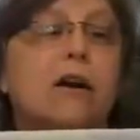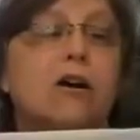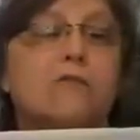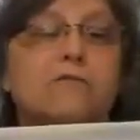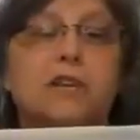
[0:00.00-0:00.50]

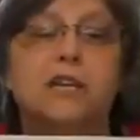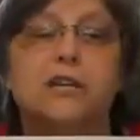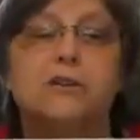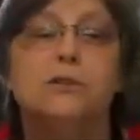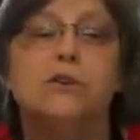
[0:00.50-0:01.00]
All
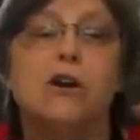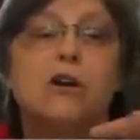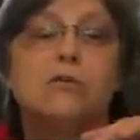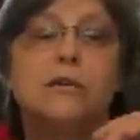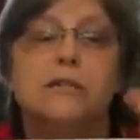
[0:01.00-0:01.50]
videos are
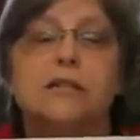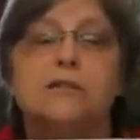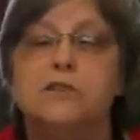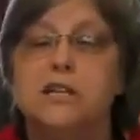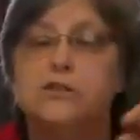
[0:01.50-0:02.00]
always in the
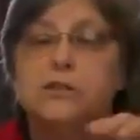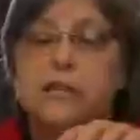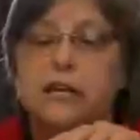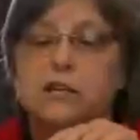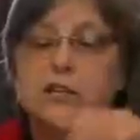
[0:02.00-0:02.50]
video
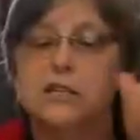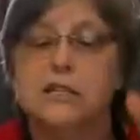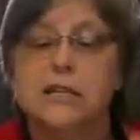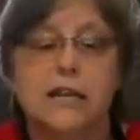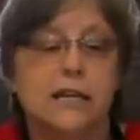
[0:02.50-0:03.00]

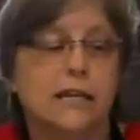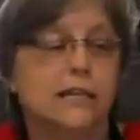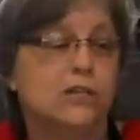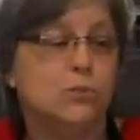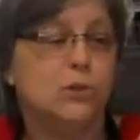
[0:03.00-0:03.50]
section, and I
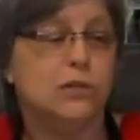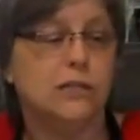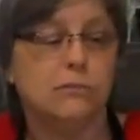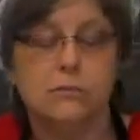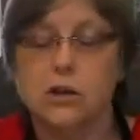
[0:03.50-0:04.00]
do put
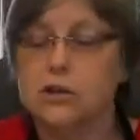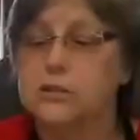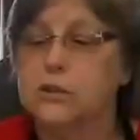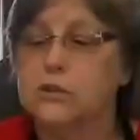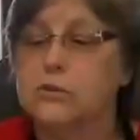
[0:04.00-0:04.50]
them
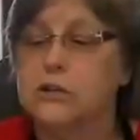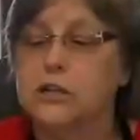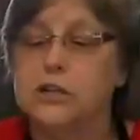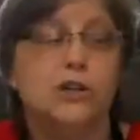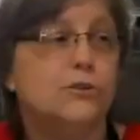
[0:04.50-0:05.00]
also
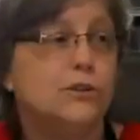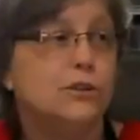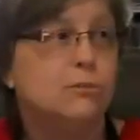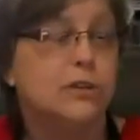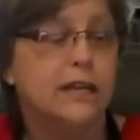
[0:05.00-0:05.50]
on
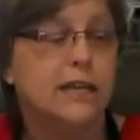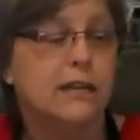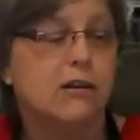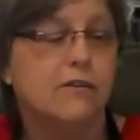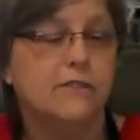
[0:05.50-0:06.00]
YouTube when I
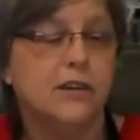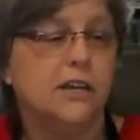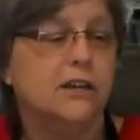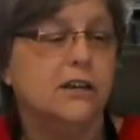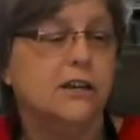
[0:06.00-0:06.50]
get off of here.